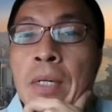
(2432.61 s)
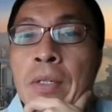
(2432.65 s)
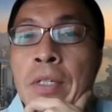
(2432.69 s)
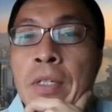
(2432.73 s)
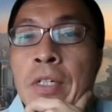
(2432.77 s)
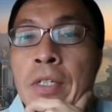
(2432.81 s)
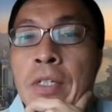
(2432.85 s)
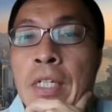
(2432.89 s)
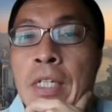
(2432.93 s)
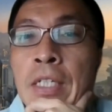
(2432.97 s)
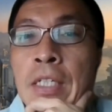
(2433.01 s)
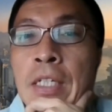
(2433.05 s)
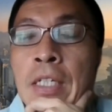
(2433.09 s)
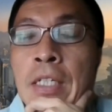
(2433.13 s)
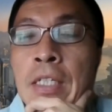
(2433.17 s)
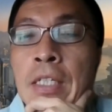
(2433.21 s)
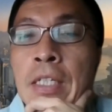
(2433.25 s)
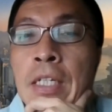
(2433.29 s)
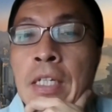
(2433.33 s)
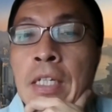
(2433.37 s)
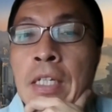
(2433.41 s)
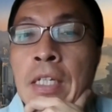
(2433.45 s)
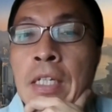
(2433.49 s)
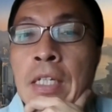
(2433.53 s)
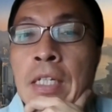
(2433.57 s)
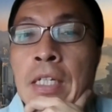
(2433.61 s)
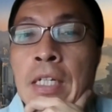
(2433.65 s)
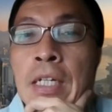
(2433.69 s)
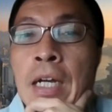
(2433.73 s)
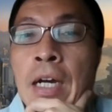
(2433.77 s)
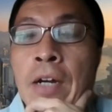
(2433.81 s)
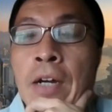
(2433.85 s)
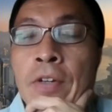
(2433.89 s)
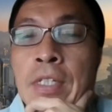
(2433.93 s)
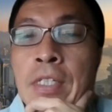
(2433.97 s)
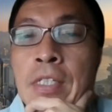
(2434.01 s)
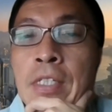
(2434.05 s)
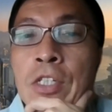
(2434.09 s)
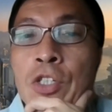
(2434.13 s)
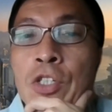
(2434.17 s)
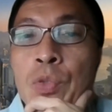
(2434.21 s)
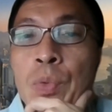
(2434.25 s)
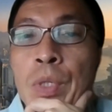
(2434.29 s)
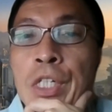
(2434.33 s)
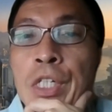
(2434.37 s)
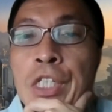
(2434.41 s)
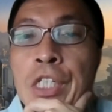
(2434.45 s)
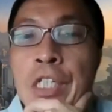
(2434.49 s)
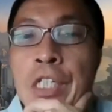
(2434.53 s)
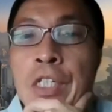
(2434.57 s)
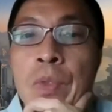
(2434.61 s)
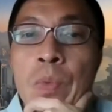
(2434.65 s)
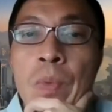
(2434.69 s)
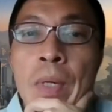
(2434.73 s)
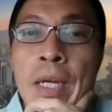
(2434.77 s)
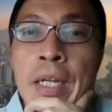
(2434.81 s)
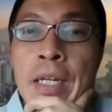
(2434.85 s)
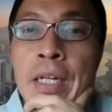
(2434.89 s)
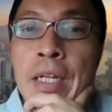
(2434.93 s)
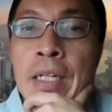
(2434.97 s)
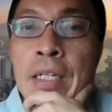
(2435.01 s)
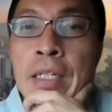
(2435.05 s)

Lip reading: in the current situation where